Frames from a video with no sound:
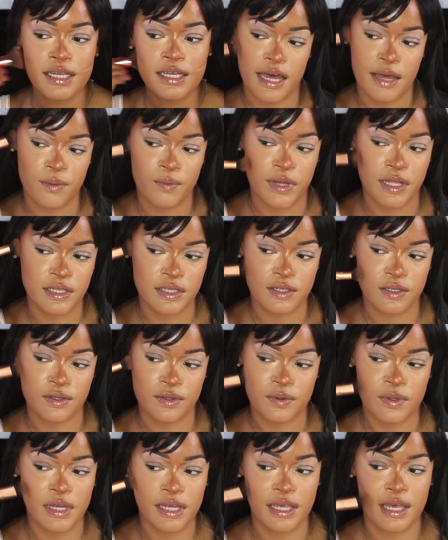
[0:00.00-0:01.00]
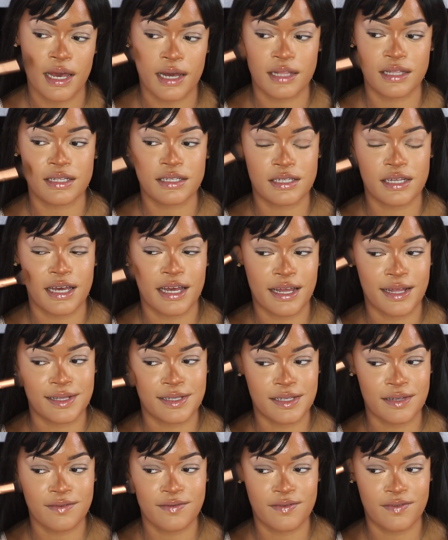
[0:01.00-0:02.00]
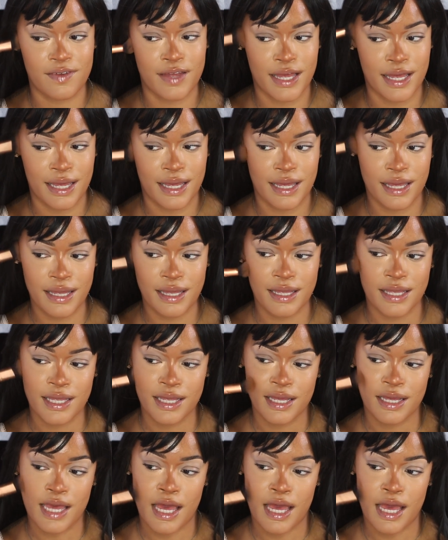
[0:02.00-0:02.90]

I went to a Galentine's event,